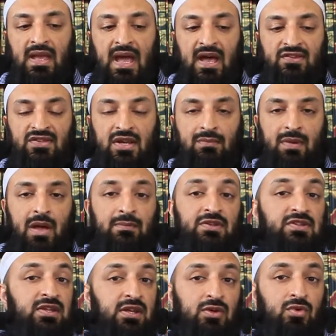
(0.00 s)
as an imam is
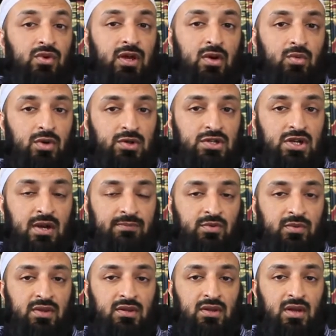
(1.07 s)
he can create workshops
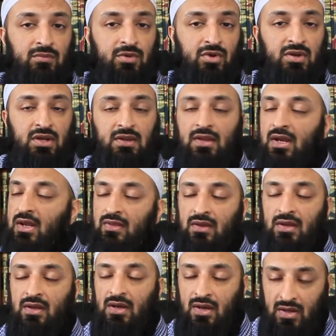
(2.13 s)
within the community that I
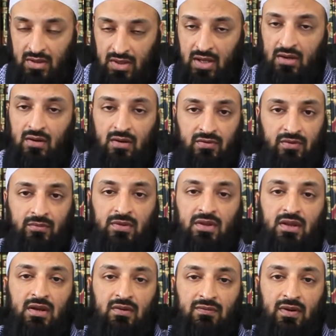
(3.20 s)
think, again, are something
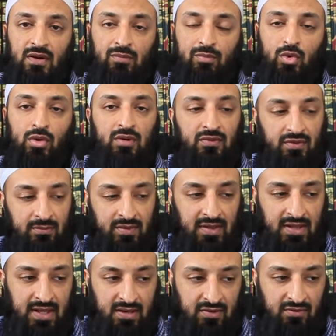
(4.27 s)
that are very important, something
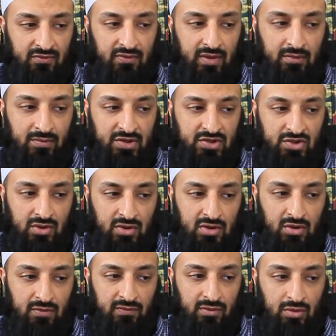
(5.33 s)
that is very much
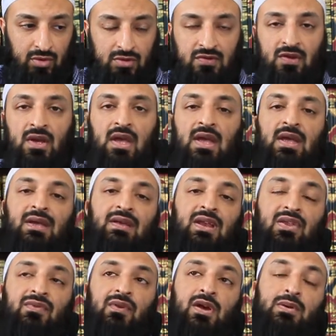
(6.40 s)
overlooked. It
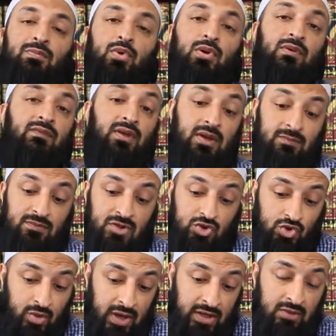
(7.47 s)
is very important for him to
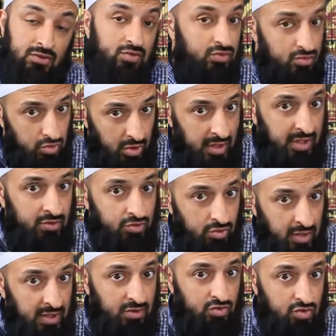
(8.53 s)
train.
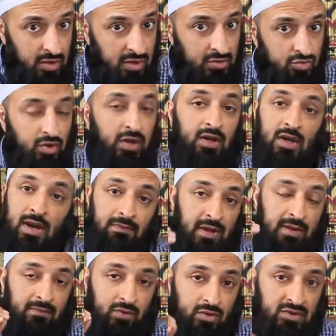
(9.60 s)

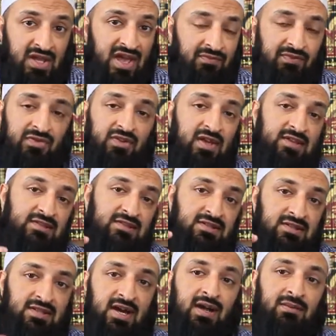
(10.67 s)
I'm going to emphasize
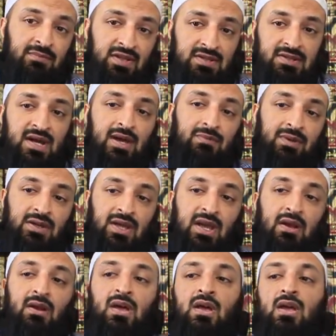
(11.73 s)
this time and time
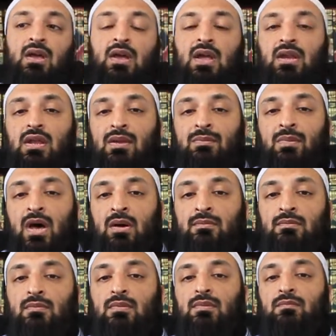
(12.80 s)
again. An
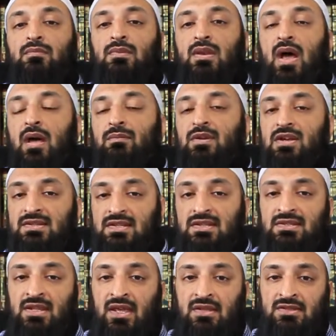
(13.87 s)
imam, not because
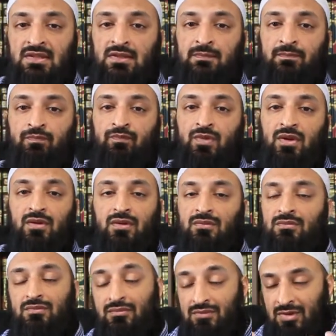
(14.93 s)
he's lazy, or,
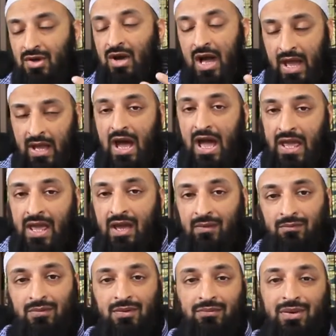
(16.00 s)
you know, I am,
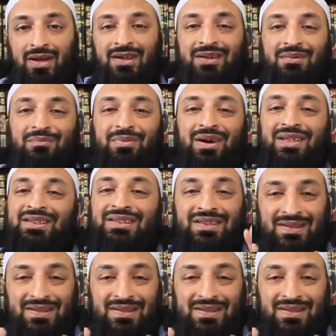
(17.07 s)
but